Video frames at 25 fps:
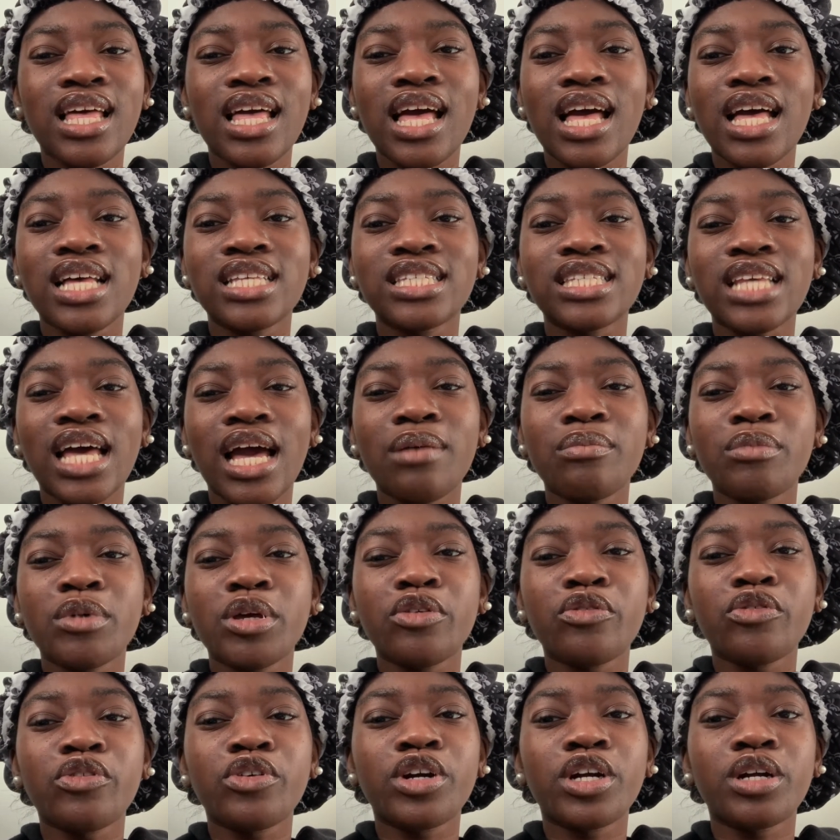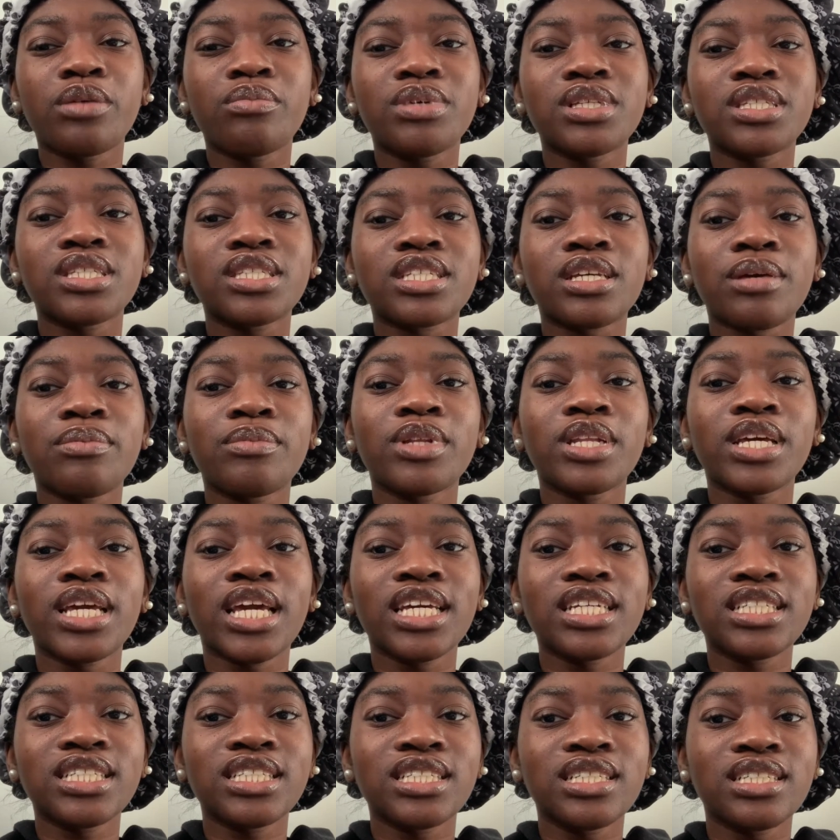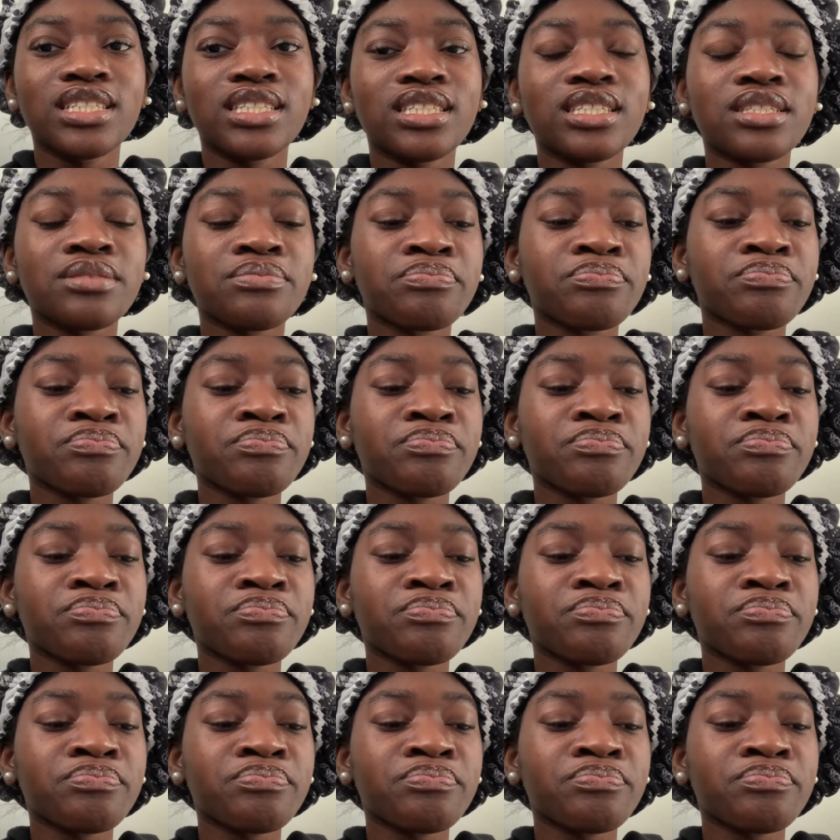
assignment for business communications.